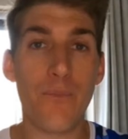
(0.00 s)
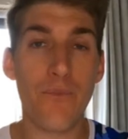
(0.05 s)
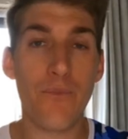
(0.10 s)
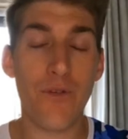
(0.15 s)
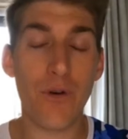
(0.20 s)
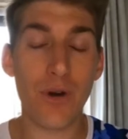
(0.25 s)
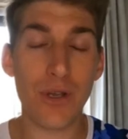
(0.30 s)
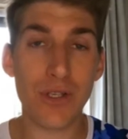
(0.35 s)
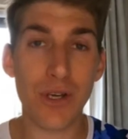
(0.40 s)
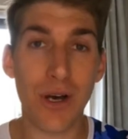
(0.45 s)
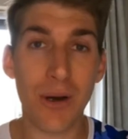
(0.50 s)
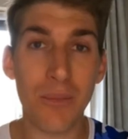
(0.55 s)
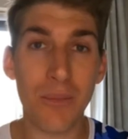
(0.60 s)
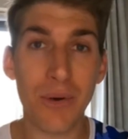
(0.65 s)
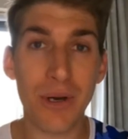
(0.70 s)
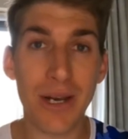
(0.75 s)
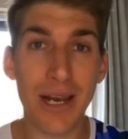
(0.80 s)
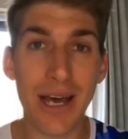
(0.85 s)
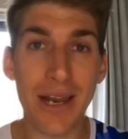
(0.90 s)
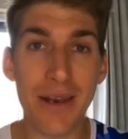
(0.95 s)
for
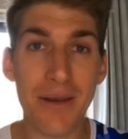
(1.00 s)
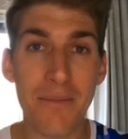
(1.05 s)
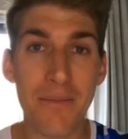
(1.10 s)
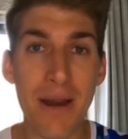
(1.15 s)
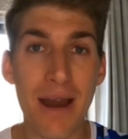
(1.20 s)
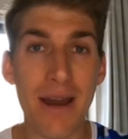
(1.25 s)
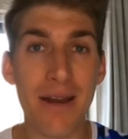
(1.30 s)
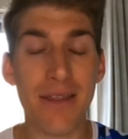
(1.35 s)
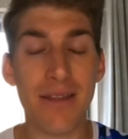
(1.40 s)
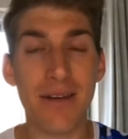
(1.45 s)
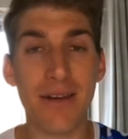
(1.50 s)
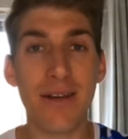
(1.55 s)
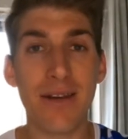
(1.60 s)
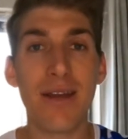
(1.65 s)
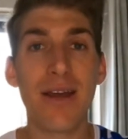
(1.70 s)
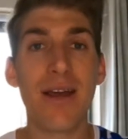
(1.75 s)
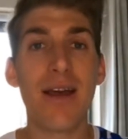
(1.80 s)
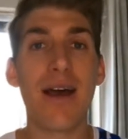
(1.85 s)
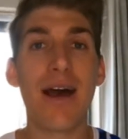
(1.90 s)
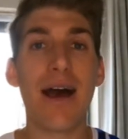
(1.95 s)
example, at London Marathon,
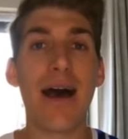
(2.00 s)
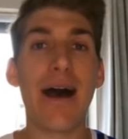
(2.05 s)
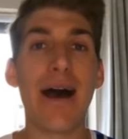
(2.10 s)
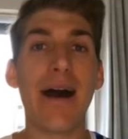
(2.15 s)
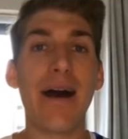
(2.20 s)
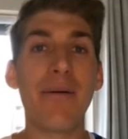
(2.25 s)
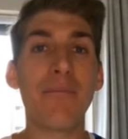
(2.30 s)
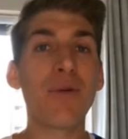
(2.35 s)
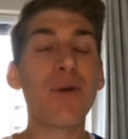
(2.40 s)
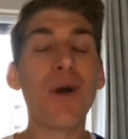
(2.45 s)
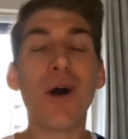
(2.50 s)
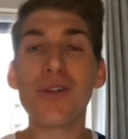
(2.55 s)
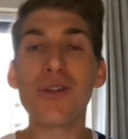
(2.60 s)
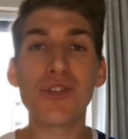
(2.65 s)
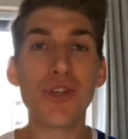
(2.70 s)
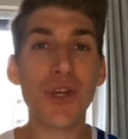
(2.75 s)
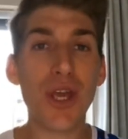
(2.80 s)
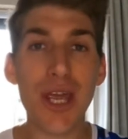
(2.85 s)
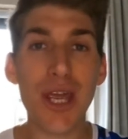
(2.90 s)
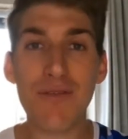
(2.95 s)
gone
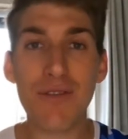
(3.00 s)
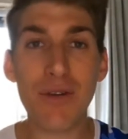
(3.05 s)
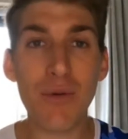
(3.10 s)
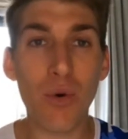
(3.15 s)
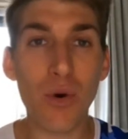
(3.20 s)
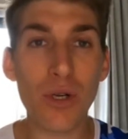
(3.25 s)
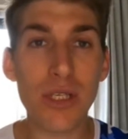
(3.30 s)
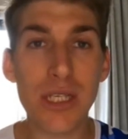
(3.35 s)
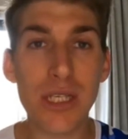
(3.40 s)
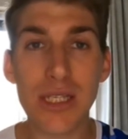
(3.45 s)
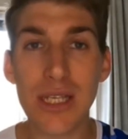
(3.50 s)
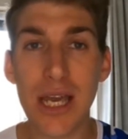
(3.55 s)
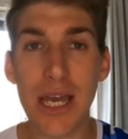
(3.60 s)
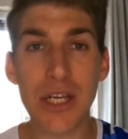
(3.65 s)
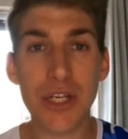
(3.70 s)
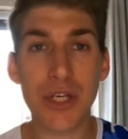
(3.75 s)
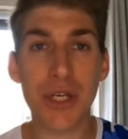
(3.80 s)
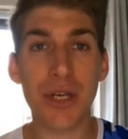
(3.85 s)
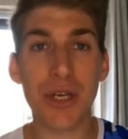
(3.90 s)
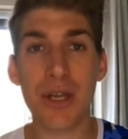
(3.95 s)
to every water
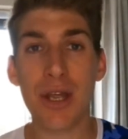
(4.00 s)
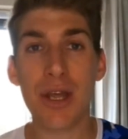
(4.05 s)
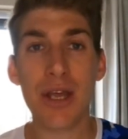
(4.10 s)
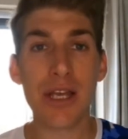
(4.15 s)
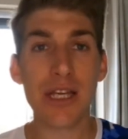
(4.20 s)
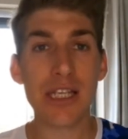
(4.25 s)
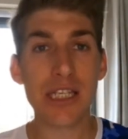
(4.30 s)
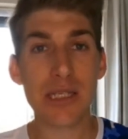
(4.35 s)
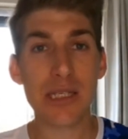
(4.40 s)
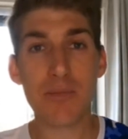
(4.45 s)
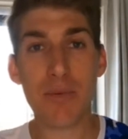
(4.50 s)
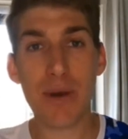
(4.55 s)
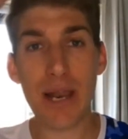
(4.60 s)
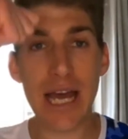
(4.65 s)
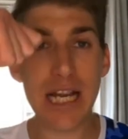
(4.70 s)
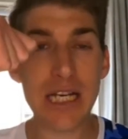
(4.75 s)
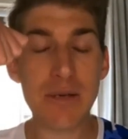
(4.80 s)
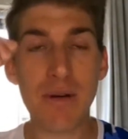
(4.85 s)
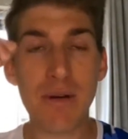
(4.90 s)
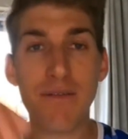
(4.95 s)
station,
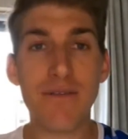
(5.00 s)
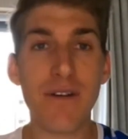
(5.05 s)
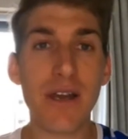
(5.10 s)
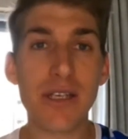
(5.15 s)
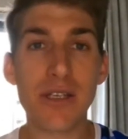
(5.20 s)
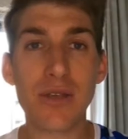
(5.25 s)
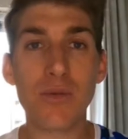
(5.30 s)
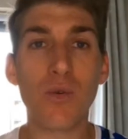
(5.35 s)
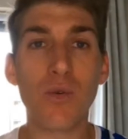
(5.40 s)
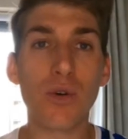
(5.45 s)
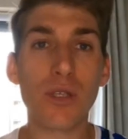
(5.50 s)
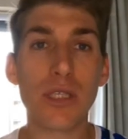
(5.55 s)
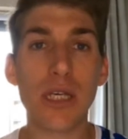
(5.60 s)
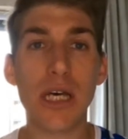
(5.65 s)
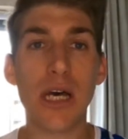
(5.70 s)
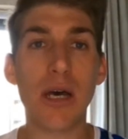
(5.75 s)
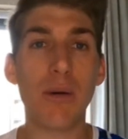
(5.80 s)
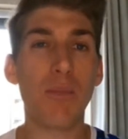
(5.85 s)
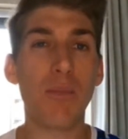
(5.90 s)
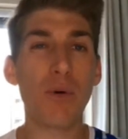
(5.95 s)
splashed my face in
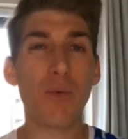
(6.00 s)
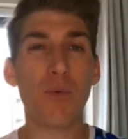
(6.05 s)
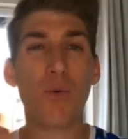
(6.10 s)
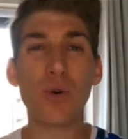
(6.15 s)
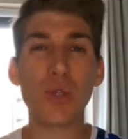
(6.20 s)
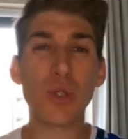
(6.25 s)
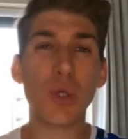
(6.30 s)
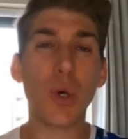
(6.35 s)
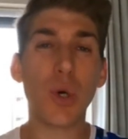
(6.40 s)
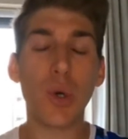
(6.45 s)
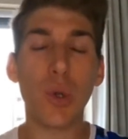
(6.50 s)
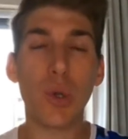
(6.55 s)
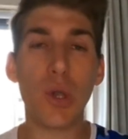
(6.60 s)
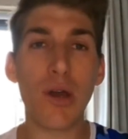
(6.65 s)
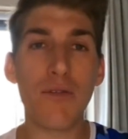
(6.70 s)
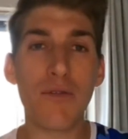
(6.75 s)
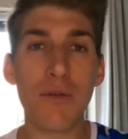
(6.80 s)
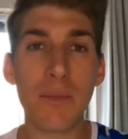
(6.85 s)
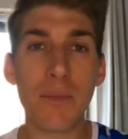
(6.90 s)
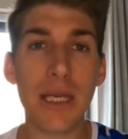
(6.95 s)
water, put water all
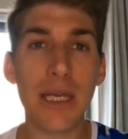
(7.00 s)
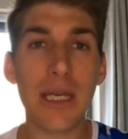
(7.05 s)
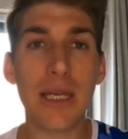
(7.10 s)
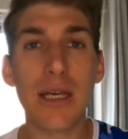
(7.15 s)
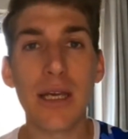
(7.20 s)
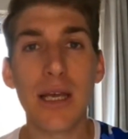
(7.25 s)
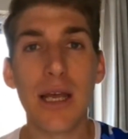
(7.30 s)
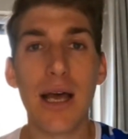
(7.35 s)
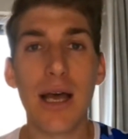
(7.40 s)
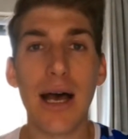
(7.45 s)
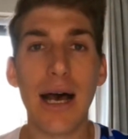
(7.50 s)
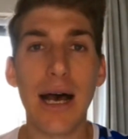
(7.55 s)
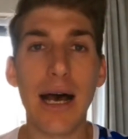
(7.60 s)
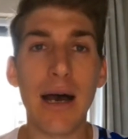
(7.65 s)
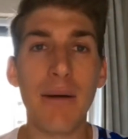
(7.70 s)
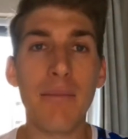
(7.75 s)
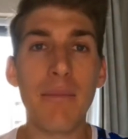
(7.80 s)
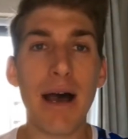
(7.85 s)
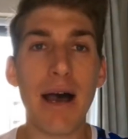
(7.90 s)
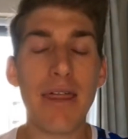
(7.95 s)
over me.
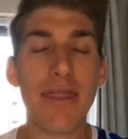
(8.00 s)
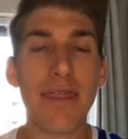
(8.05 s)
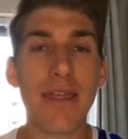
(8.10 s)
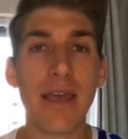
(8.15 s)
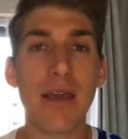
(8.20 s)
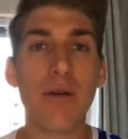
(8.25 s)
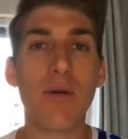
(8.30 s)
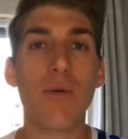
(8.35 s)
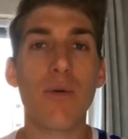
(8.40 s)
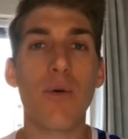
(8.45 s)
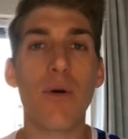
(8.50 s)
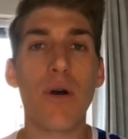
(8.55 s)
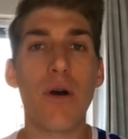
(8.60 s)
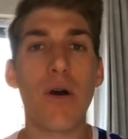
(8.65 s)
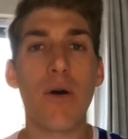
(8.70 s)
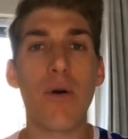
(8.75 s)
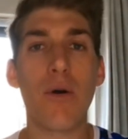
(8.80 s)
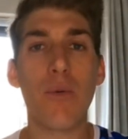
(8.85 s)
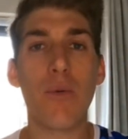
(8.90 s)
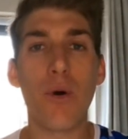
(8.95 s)
I think
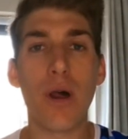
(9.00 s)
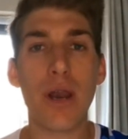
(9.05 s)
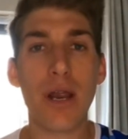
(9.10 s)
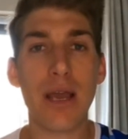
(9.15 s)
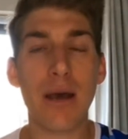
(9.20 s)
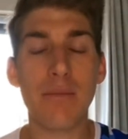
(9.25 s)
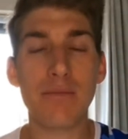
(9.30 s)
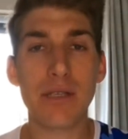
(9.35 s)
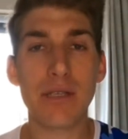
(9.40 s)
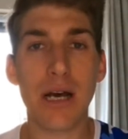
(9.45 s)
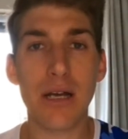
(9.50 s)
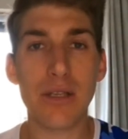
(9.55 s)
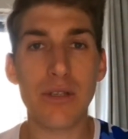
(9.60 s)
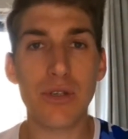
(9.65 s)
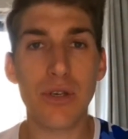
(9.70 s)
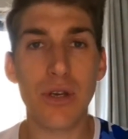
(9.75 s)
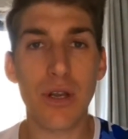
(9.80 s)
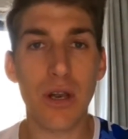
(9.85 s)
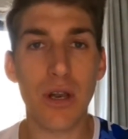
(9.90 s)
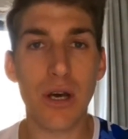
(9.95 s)
what it comes down
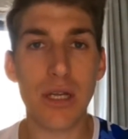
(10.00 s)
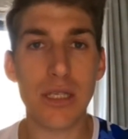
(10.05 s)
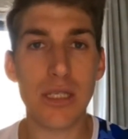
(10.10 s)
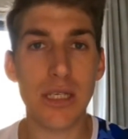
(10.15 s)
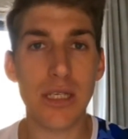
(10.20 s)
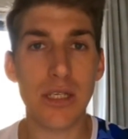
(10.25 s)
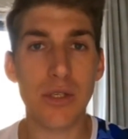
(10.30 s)
to a lot